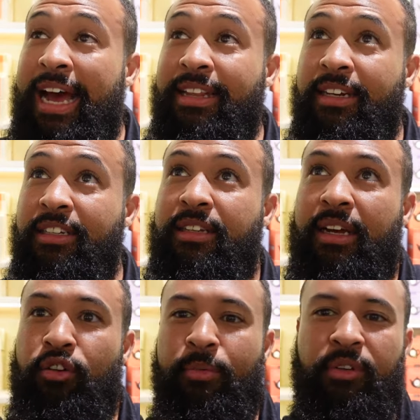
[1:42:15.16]
and then it's
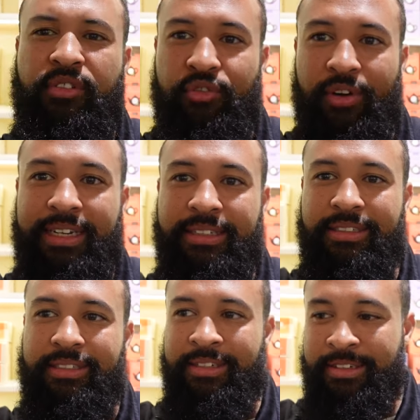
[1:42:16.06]
like almost
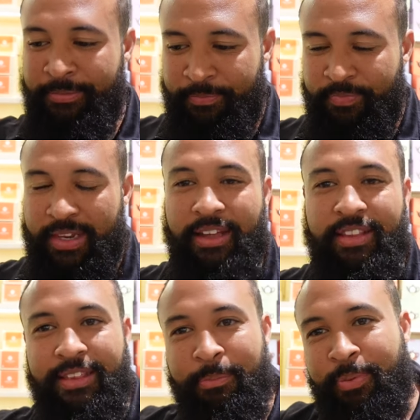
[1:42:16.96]
grates, and
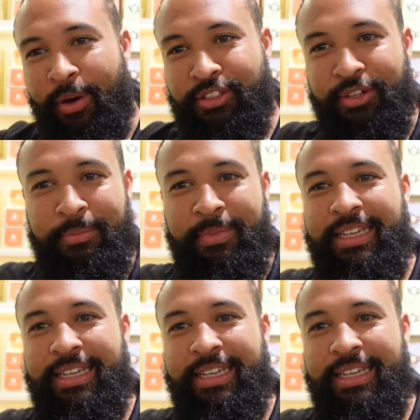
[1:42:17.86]
then the bottom